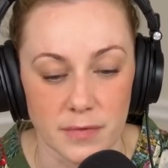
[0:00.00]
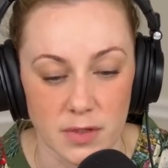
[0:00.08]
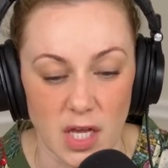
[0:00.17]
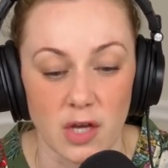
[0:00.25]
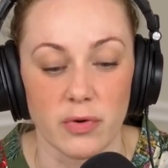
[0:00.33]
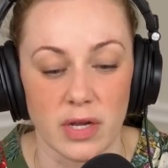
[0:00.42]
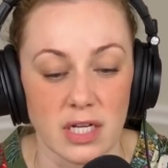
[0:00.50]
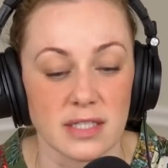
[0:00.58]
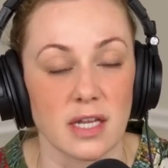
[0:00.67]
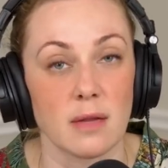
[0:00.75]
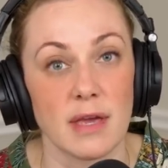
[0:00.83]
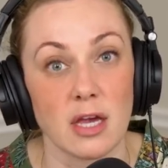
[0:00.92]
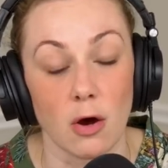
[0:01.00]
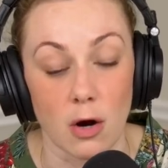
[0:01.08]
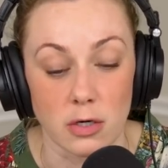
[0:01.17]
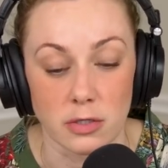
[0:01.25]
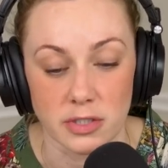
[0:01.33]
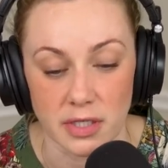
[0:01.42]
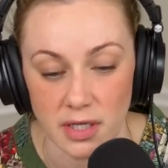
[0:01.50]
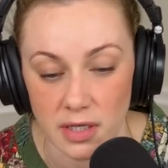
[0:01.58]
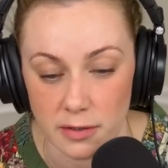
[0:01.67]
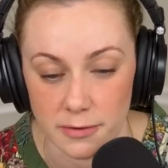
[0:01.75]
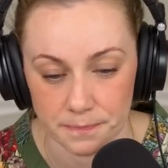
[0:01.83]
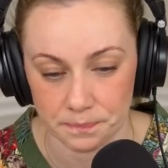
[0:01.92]
they agree, and it's going to make it harder to
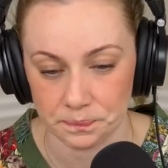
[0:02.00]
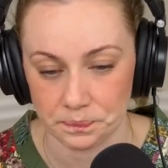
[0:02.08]
heal.